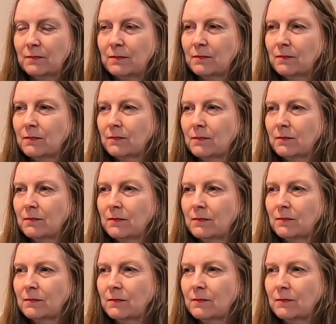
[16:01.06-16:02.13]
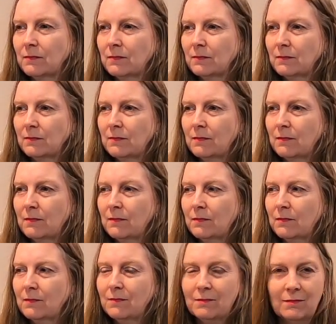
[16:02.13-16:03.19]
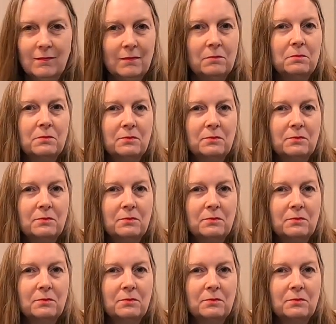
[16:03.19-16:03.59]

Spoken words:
The person shown says nothing.